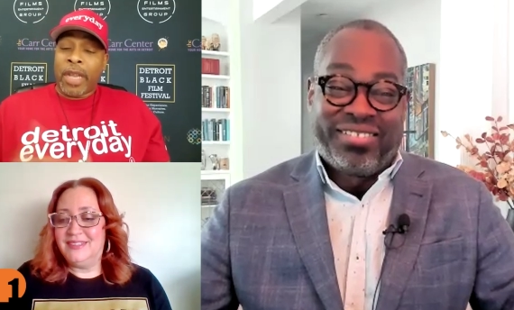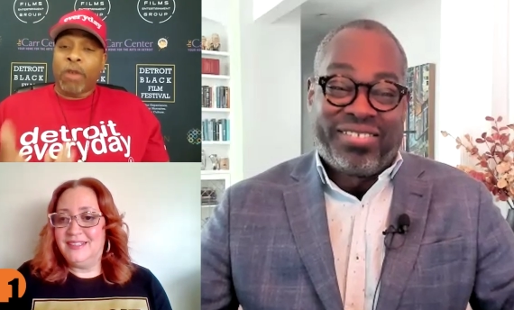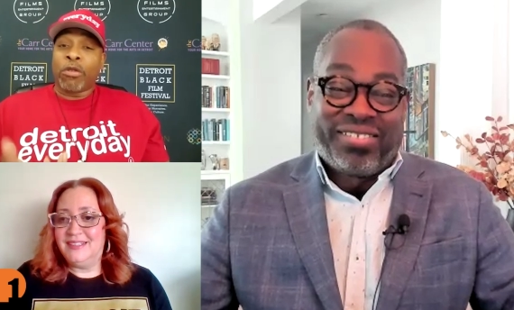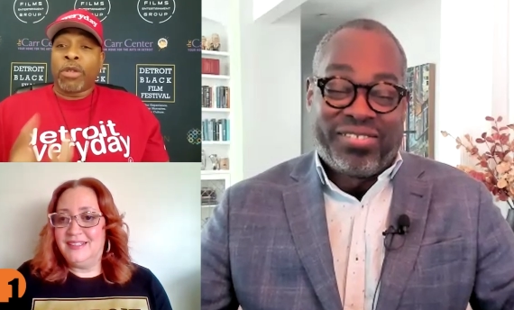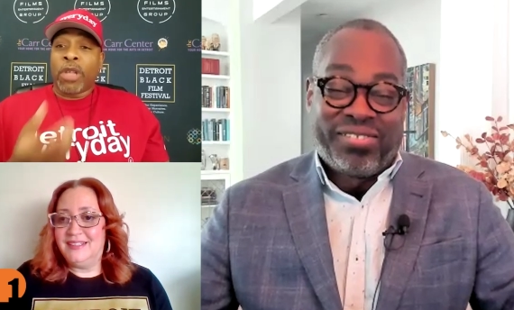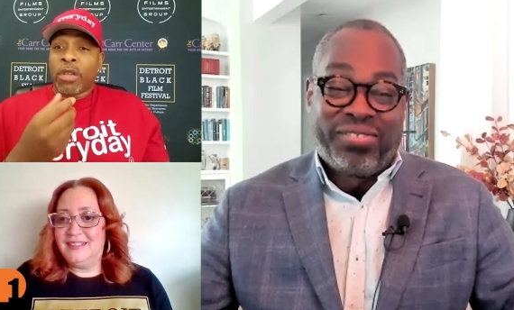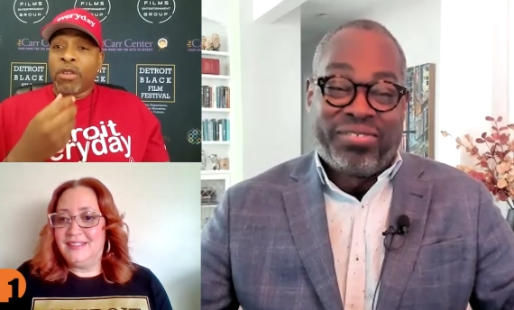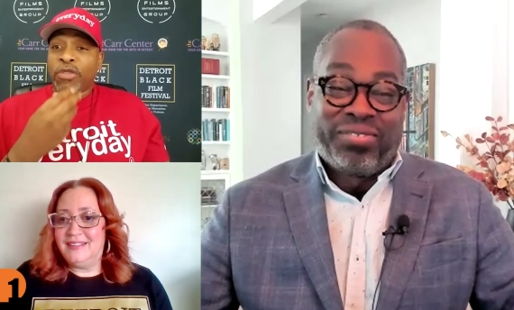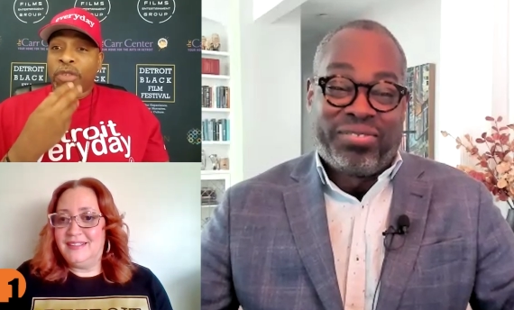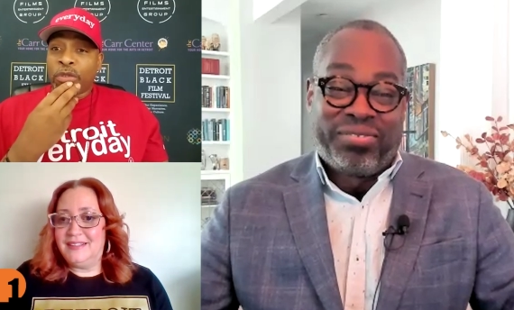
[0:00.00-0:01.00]
Speaker 1: and those
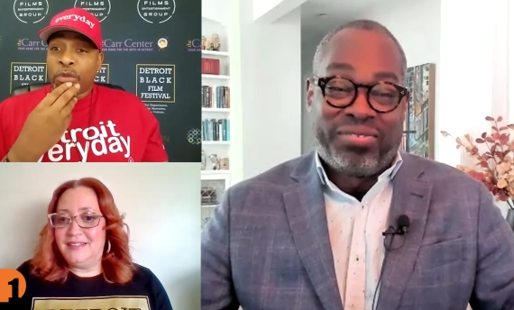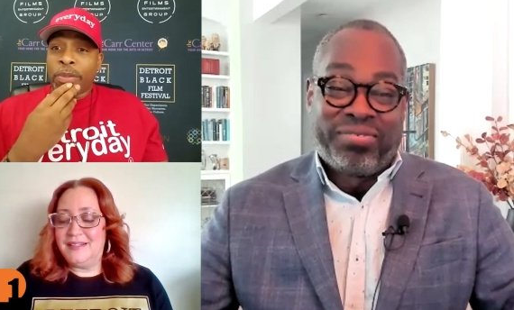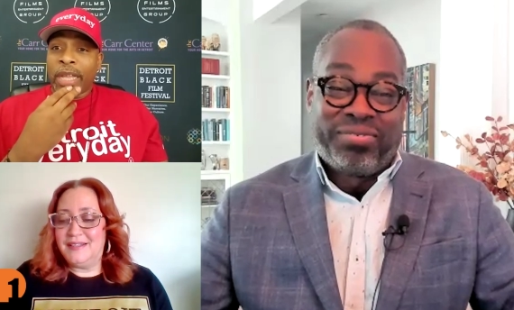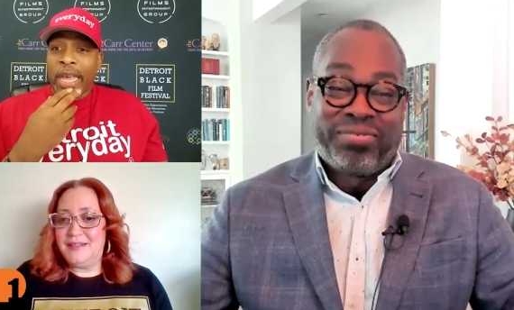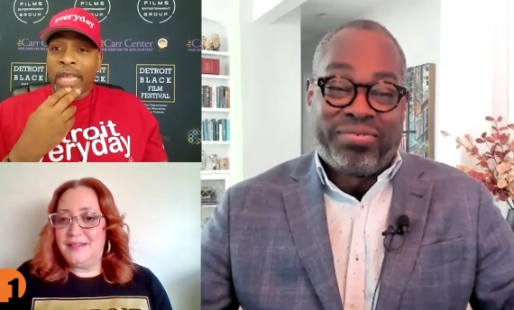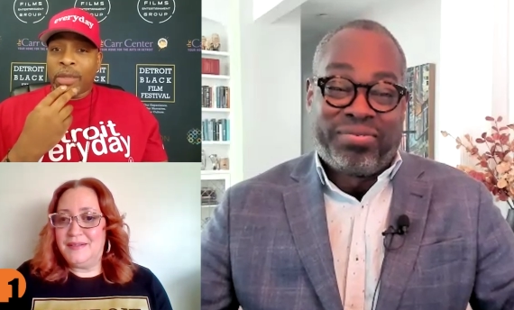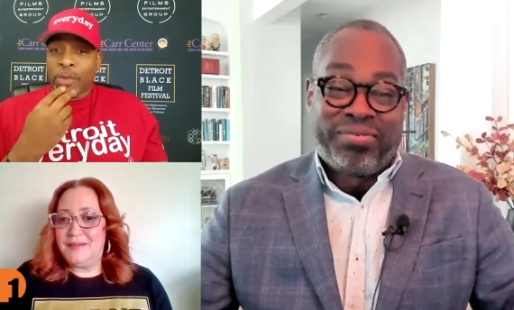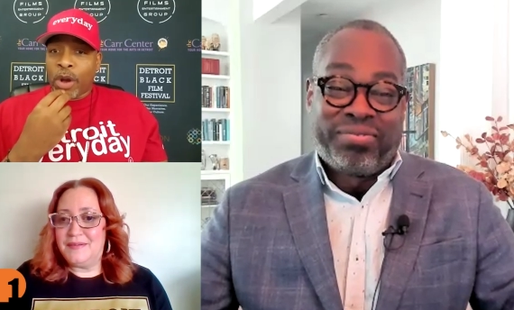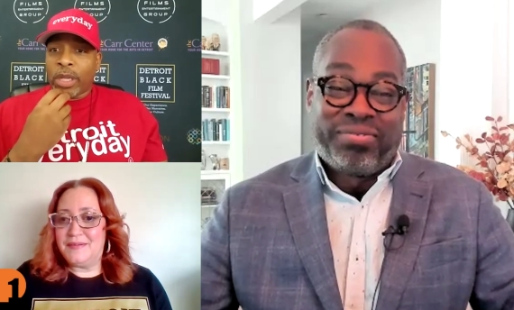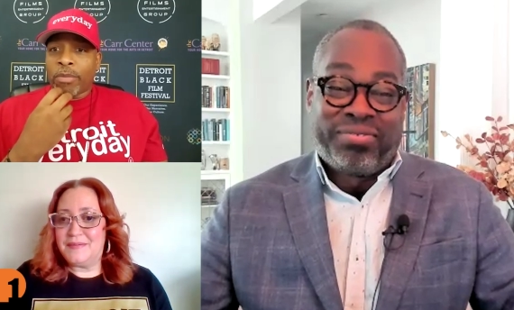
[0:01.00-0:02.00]
those films will play at the
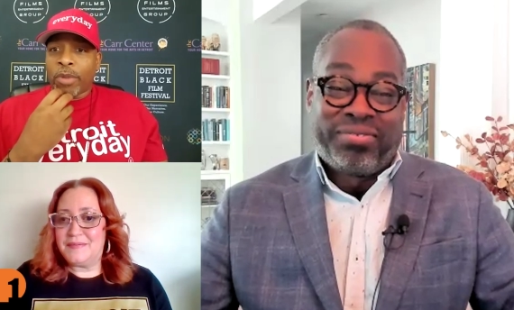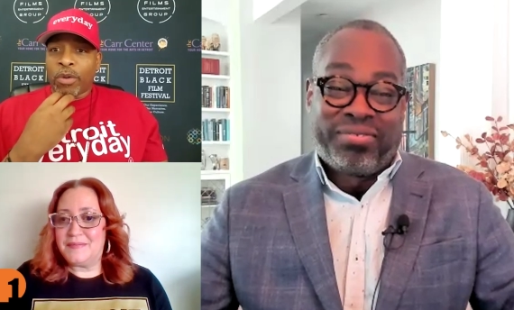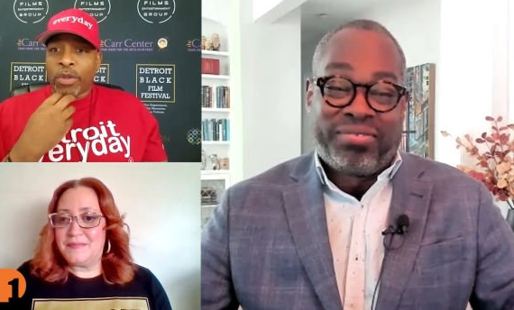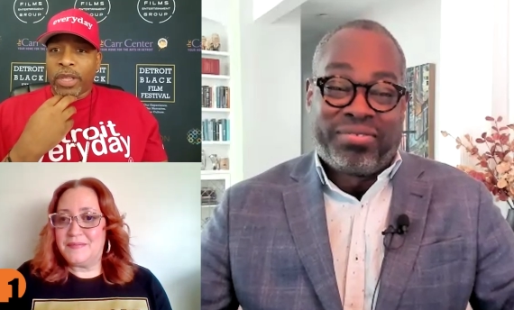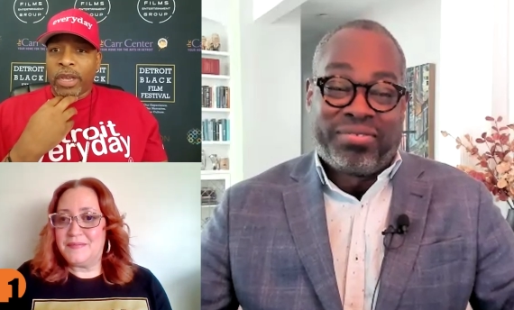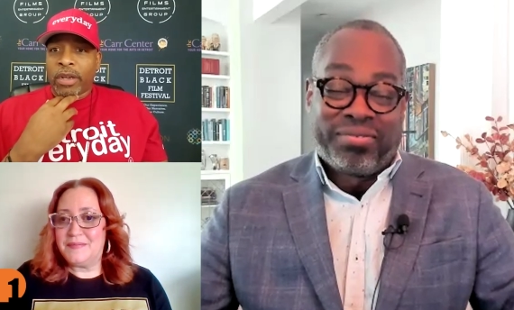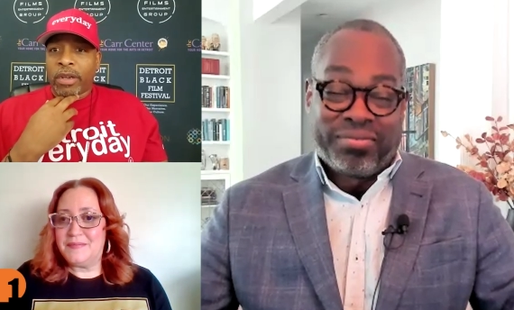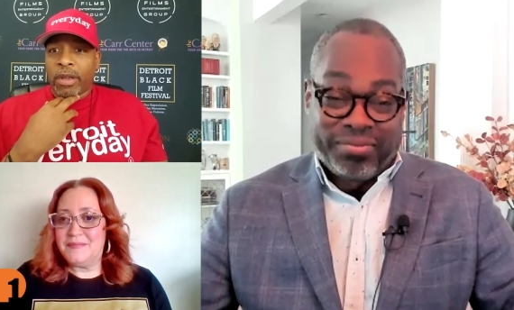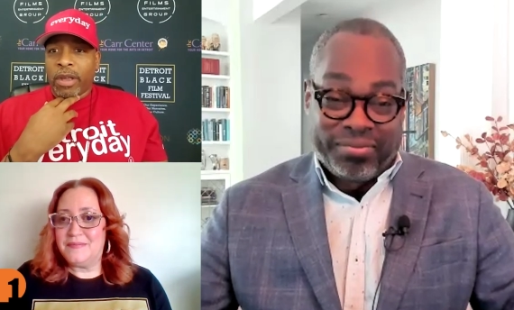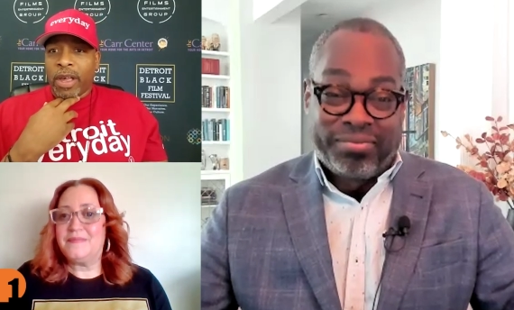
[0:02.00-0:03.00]
Marlene Boll Theater
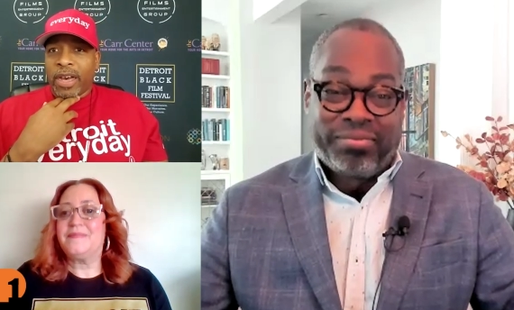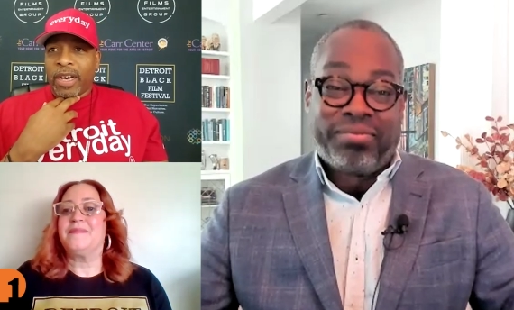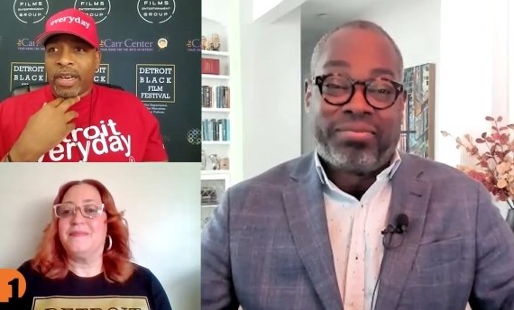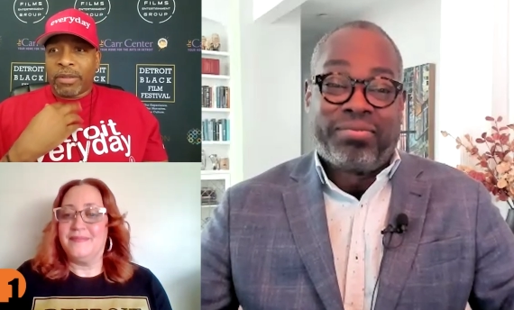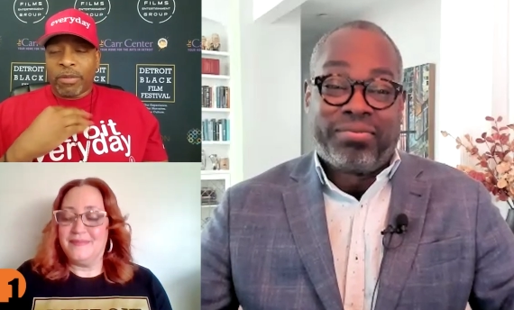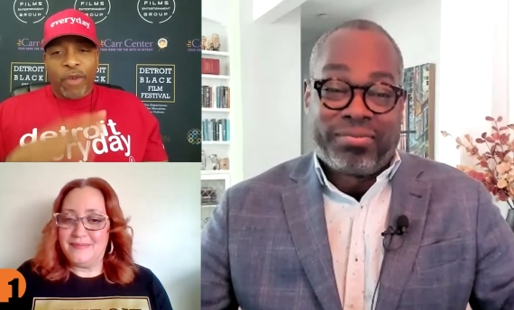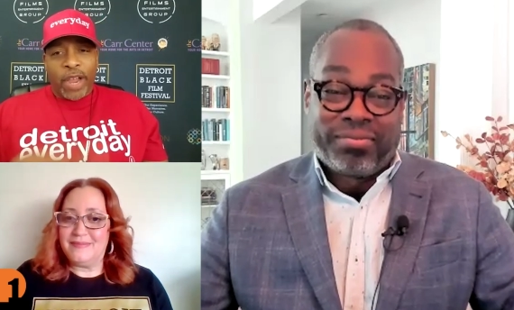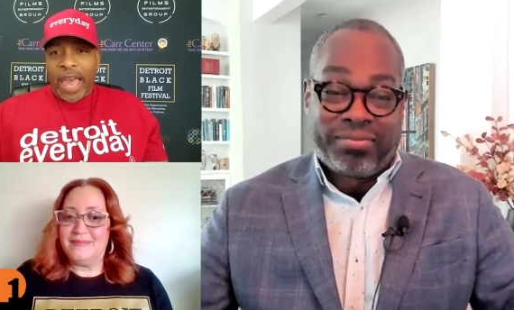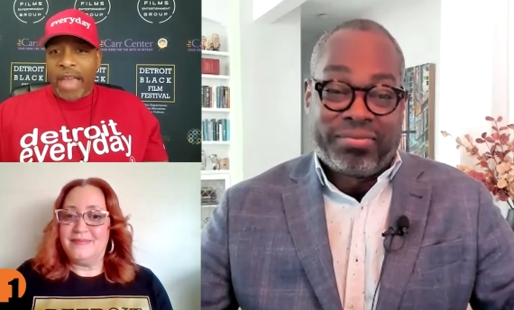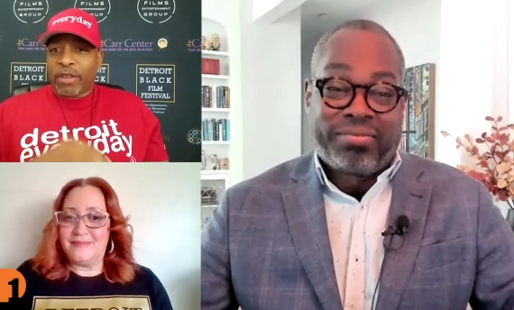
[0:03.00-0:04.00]
uh, some great
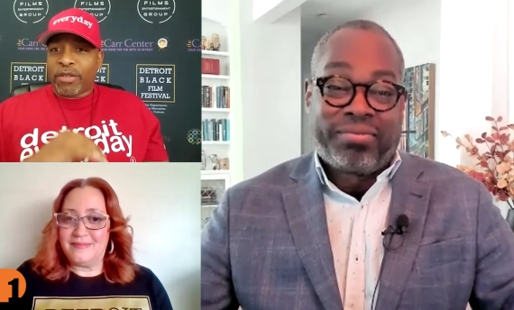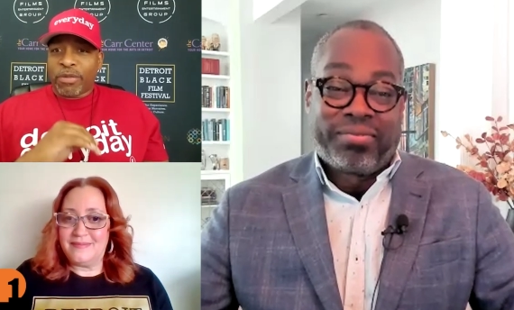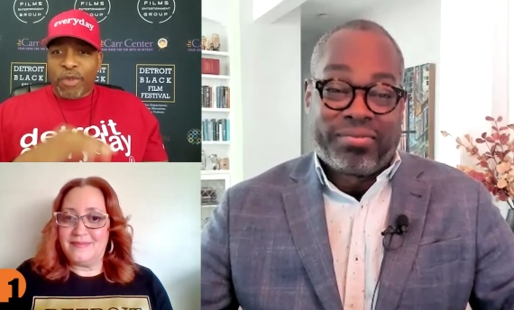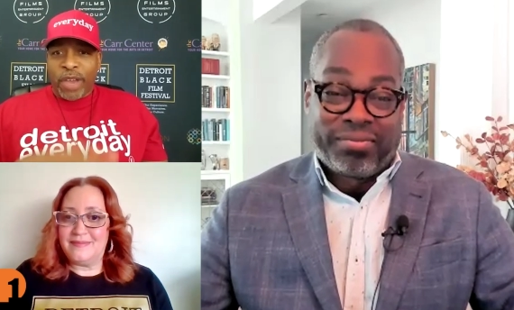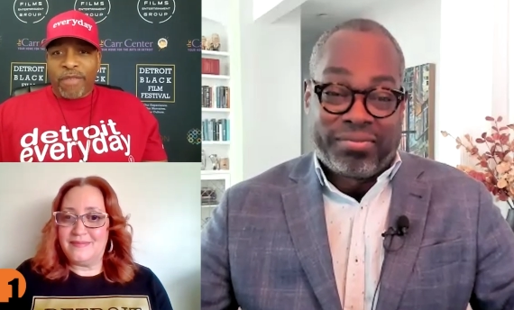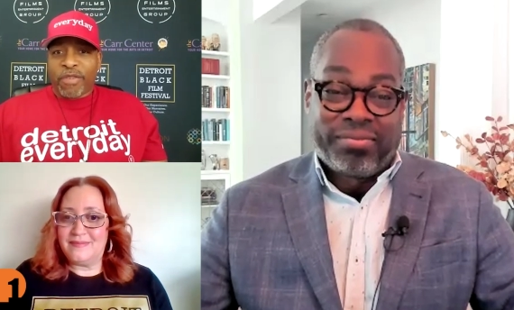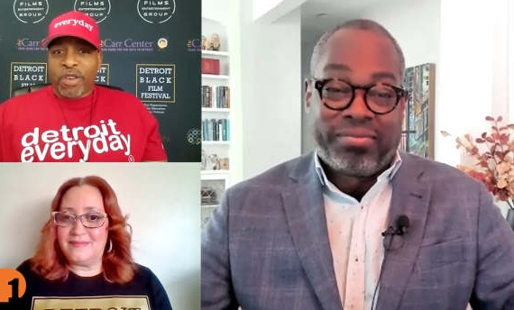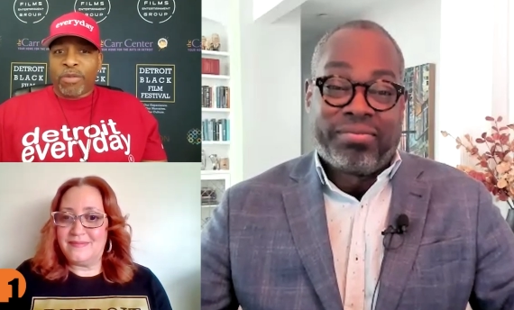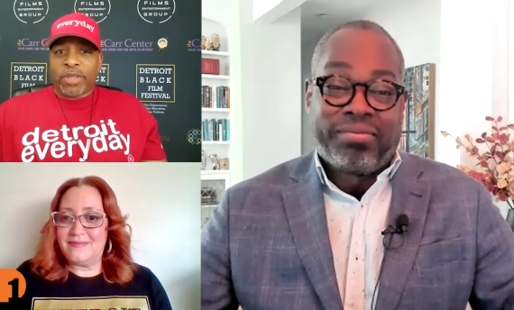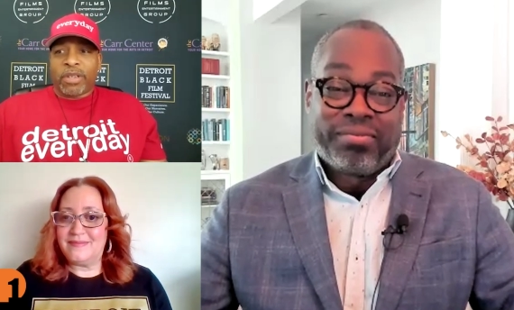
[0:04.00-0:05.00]
actors, some great
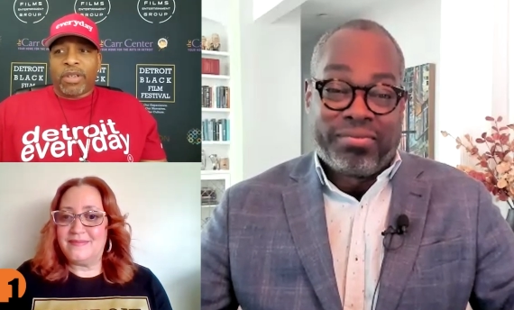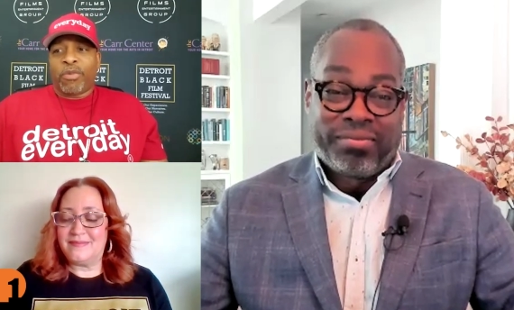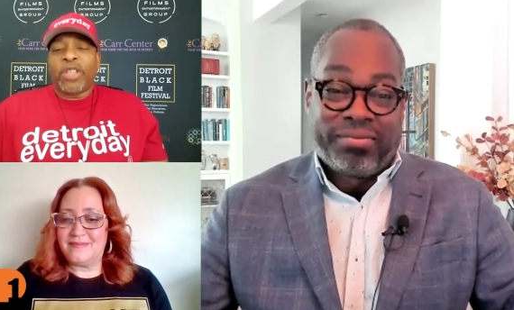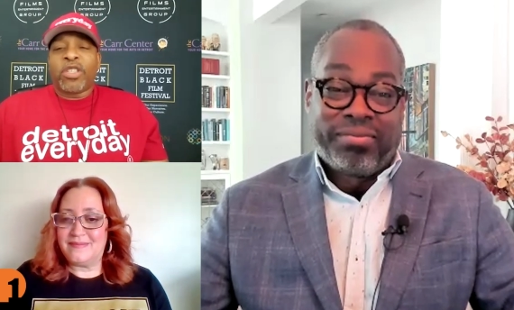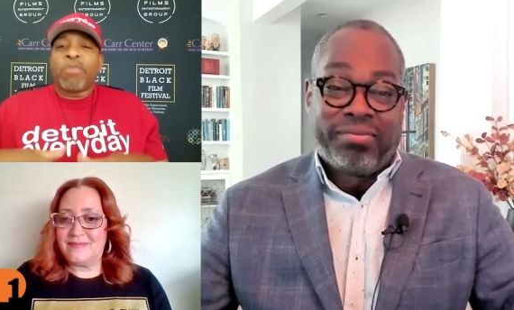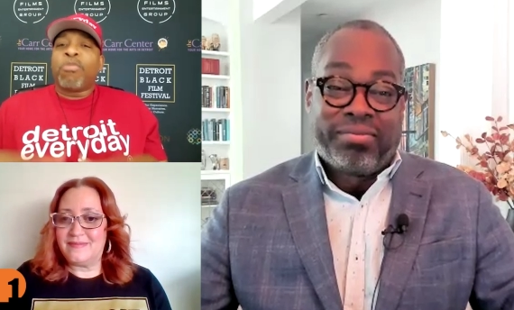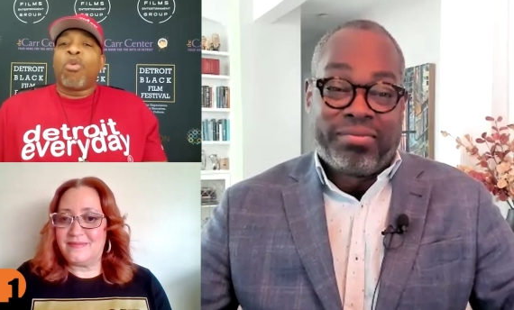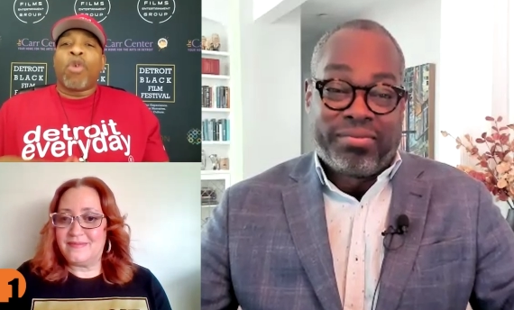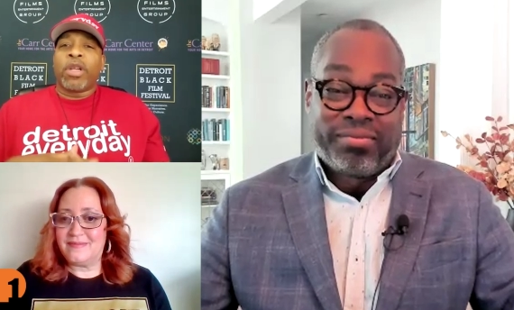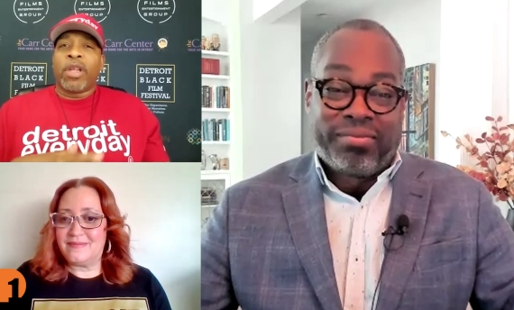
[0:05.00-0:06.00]
films, and we
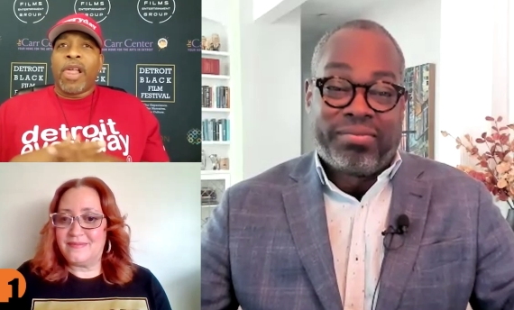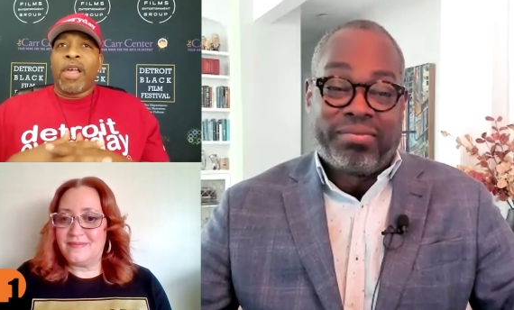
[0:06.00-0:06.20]
support.